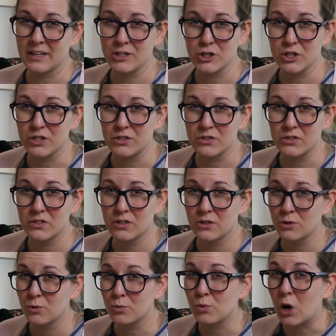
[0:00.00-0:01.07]
edges
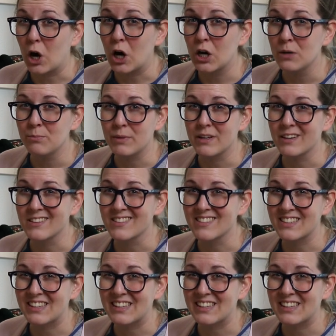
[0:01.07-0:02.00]
raw because,